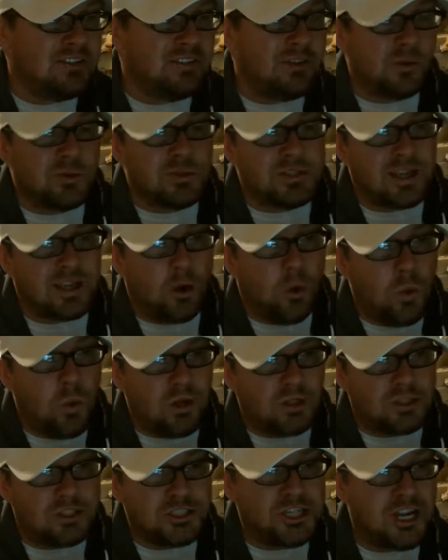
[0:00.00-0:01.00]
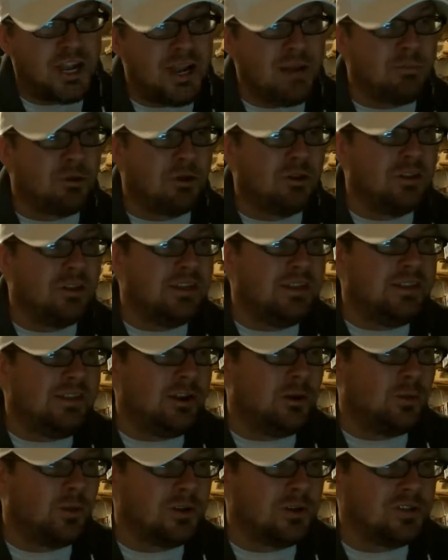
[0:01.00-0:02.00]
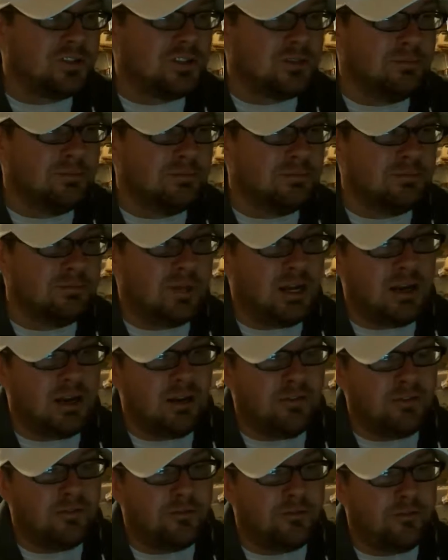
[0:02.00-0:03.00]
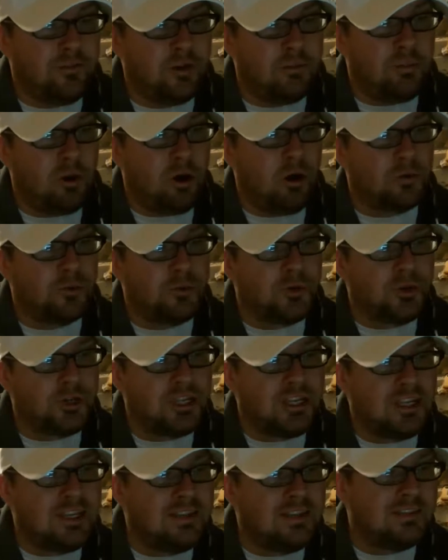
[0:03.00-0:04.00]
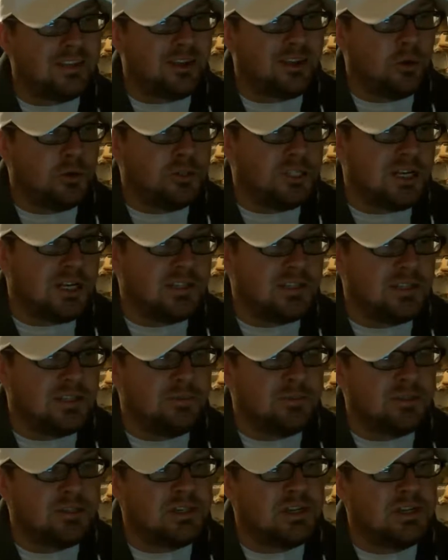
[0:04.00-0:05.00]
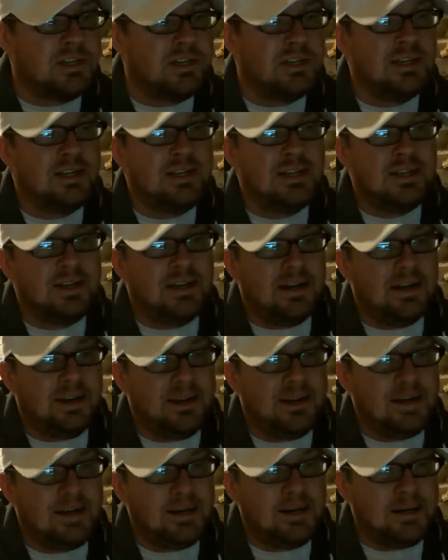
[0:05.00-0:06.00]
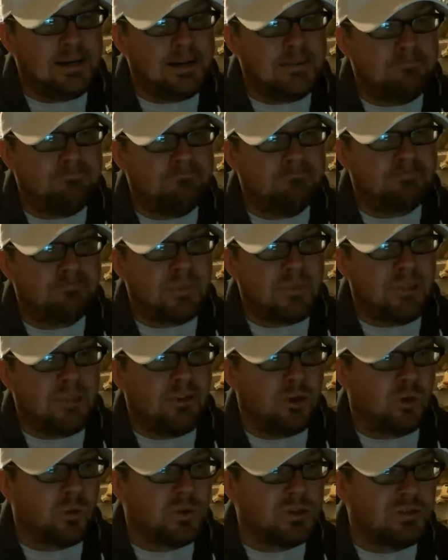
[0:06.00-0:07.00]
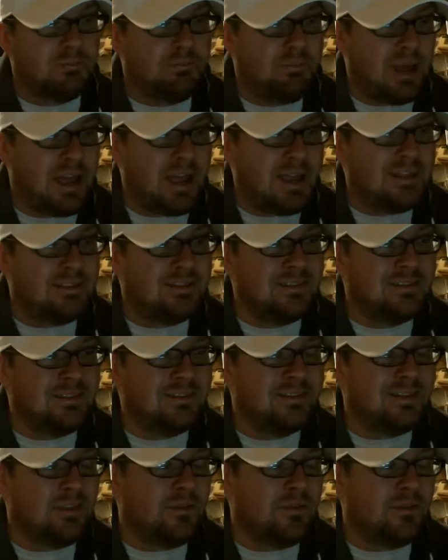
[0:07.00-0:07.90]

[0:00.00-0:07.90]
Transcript: There was like a Wilt Chamberlain. There were some football rookies like OJ Simpson. There were some Peytons.